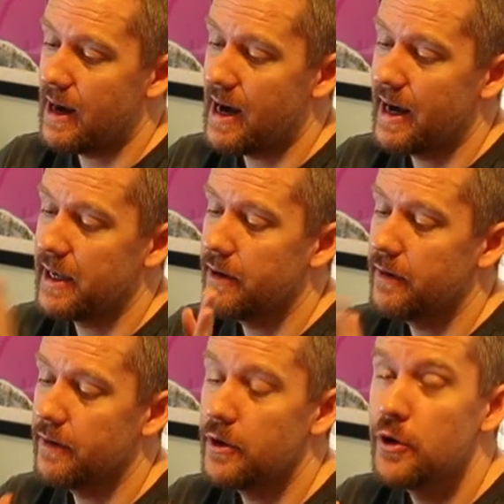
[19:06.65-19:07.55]

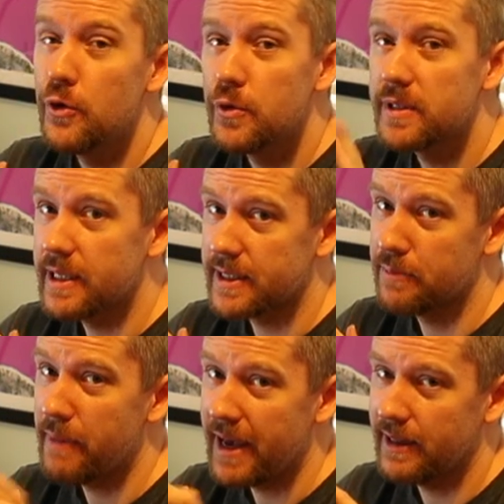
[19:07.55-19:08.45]
I use
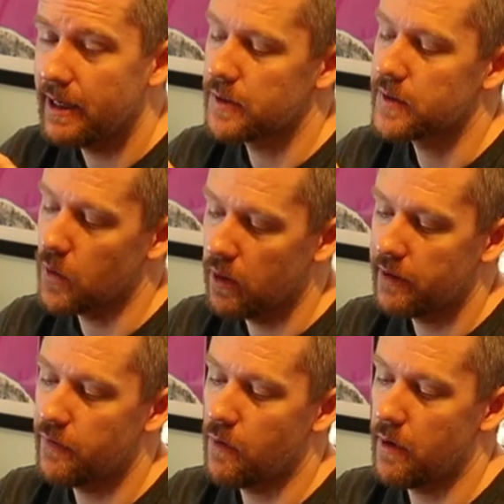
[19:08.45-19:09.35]
this mainly or
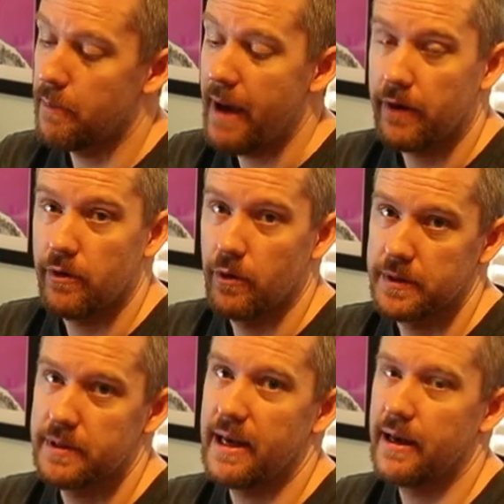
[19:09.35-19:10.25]
solely for
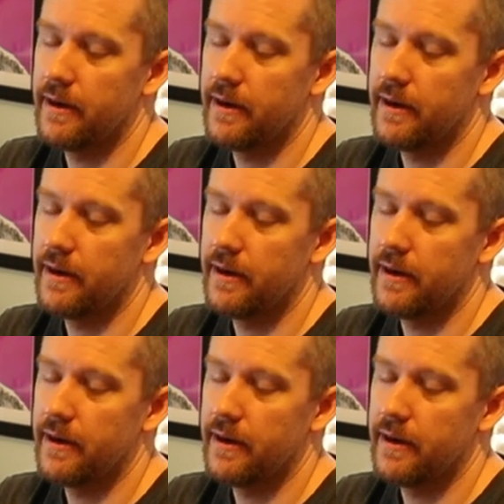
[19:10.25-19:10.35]
macros.